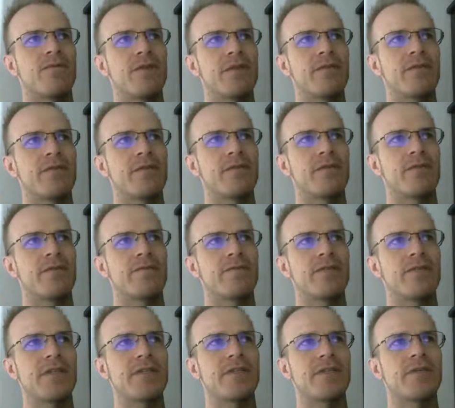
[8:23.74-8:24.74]
do a
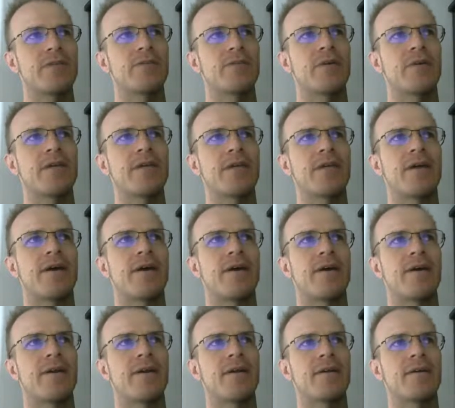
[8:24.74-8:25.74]
filter query
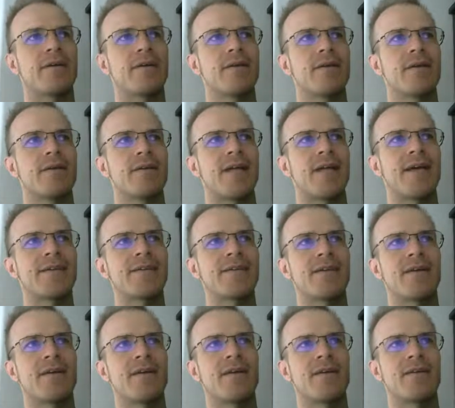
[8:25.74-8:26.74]
on class
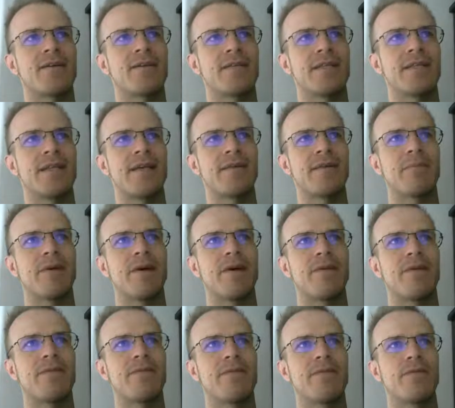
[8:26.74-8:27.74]
canonical name
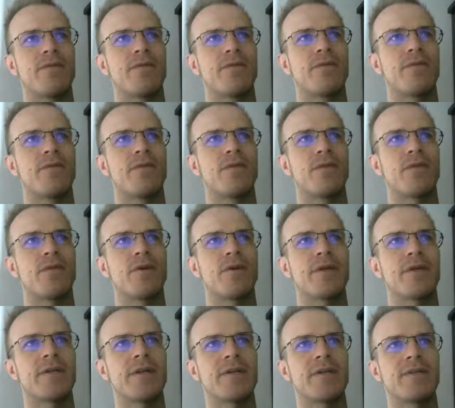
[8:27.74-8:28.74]
of
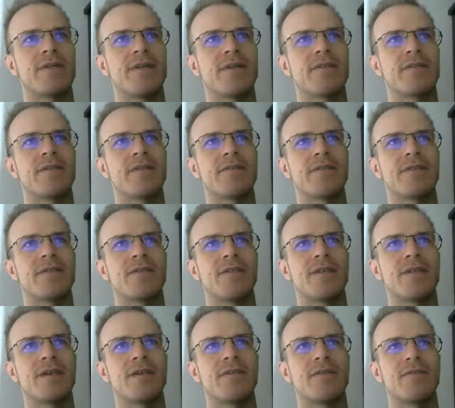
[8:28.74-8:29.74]

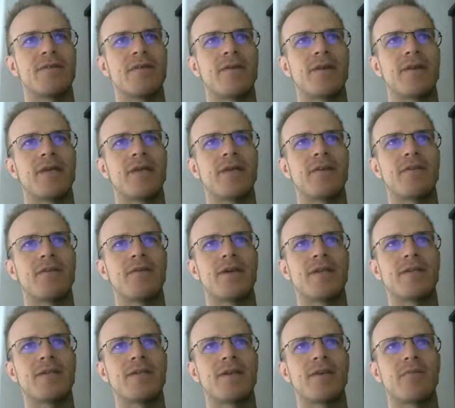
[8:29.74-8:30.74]

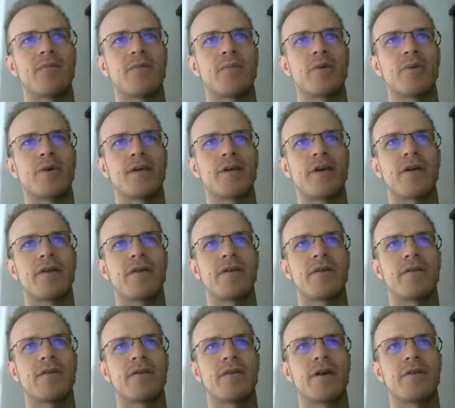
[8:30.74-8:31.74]

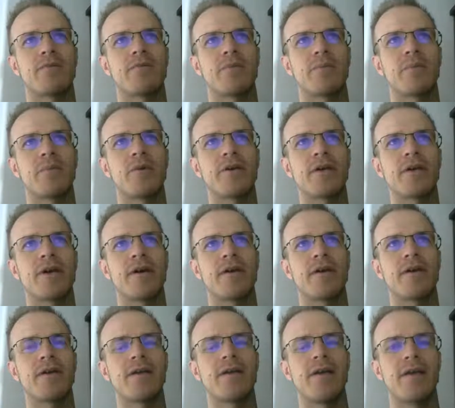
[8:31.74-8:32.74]

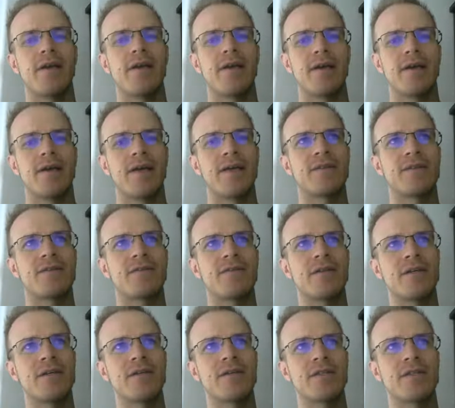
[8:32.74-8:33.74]
org.southerncoalition.enus.reportcard.reportcard, it's
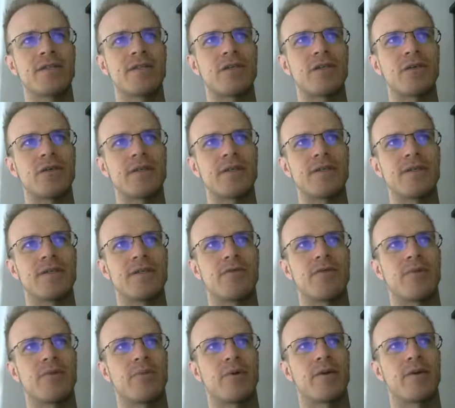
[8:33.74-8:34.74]
only going to show us the
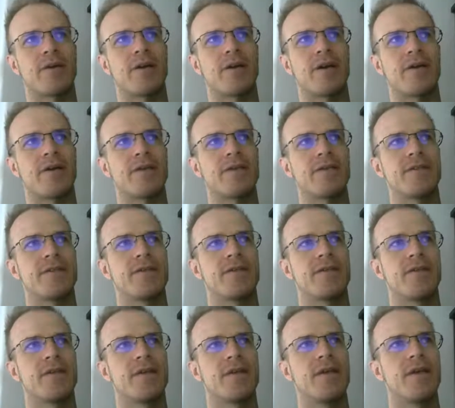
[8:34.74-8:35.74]
report cards.
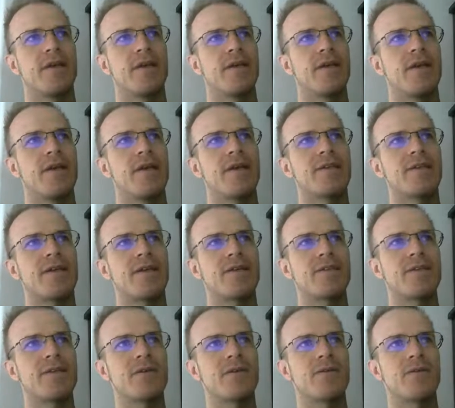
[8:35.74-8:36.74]
It's
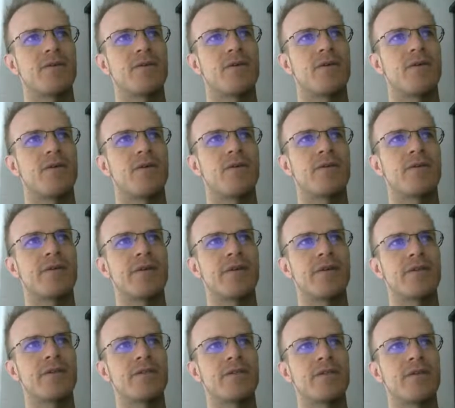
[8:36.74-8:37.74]
also only
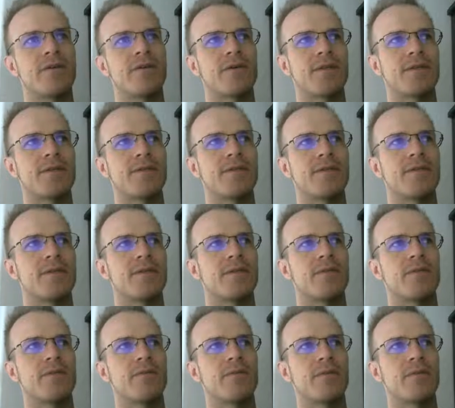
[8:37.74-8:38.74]
going to show us
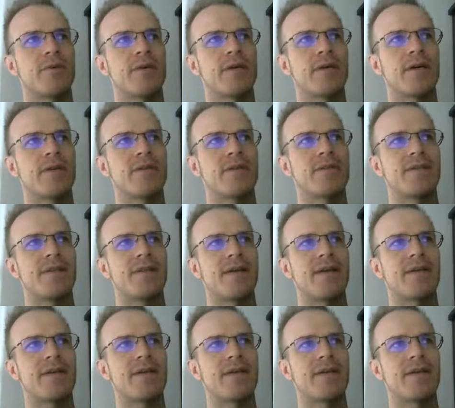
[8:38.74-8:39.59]
the report cards that